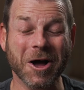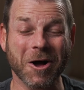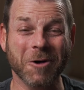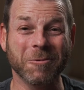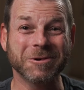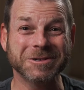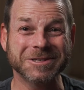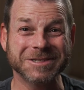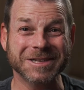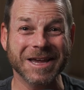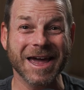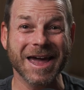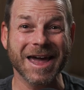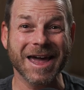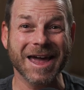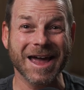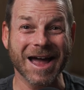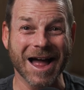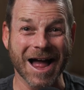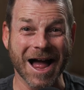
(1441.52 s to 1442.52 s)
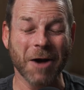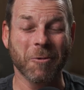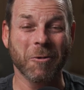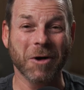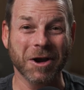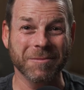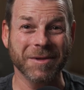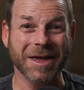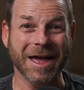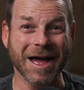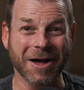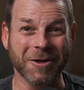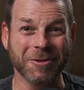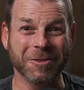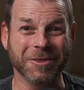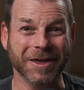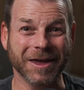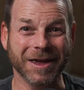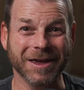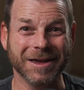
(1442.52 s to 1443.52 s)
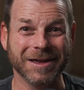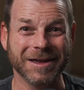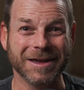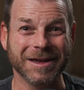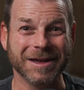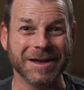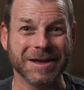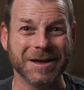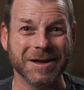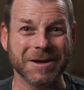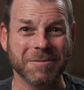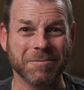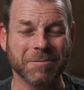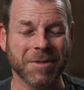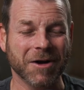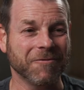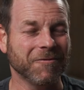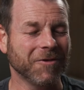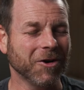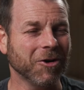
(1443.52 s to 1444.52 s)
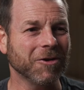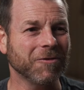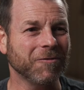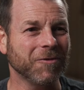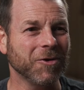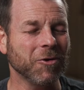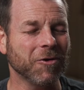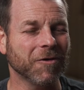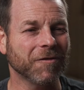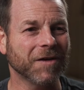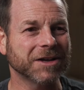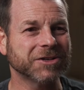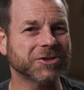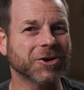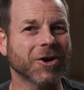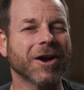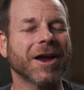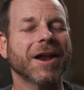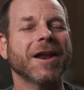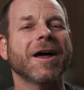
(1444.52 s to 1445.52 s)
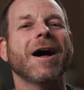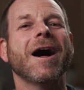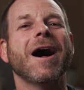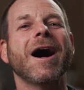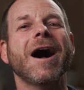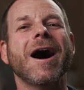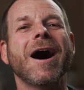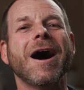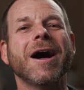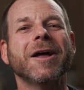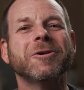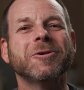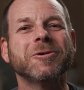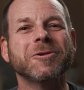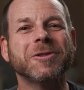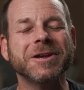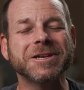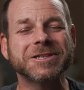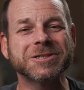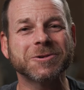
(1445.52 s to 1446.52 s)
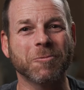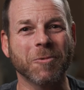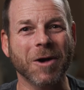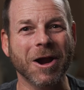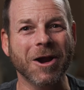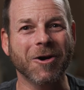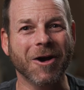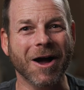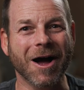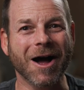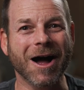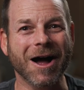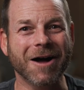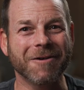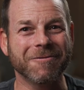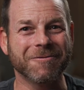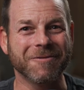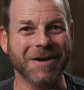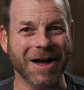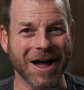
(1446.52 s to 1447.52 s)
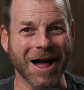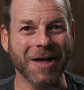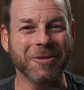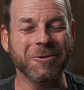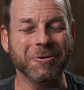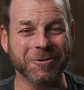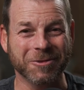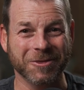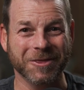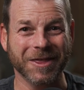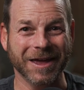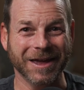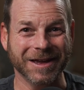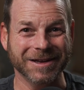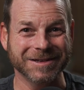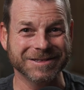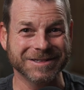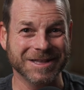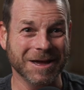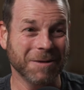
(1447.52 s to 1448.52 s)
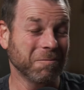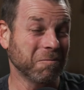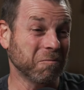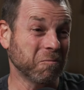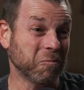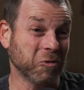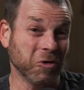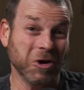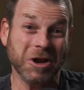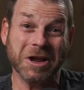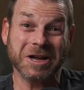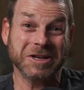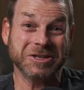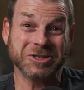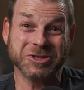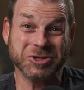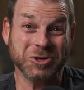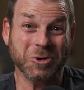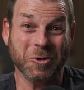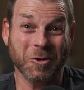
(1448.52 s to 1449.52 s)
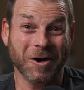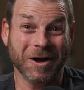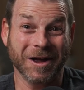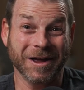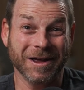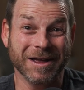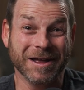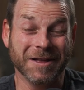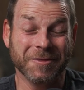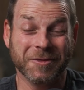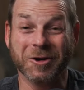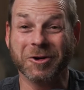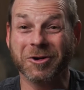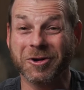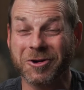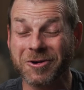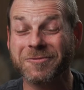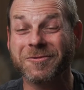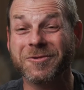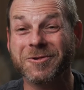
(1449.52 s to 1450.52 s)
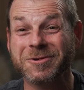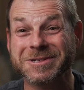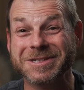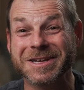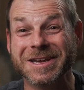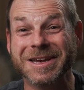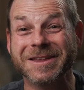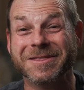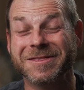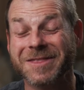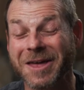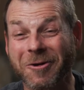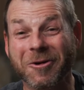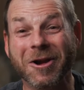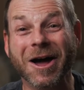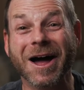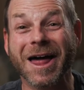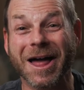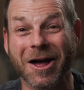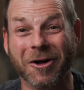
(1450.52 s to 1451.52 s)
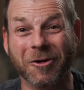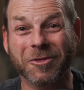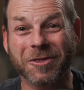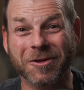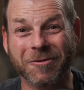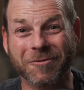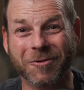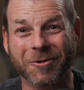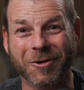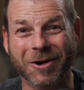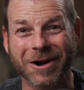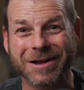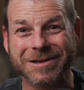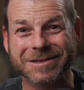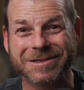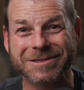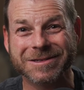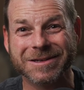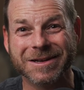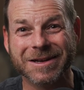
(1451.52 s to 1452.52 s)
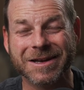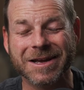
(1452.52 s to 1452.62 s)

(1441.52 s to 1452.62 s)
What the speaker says: all will say, I want to be healthy, but very few of us are going to utterly swear off other things that bring us joy, that are good foods to eat, that are not healthy for us.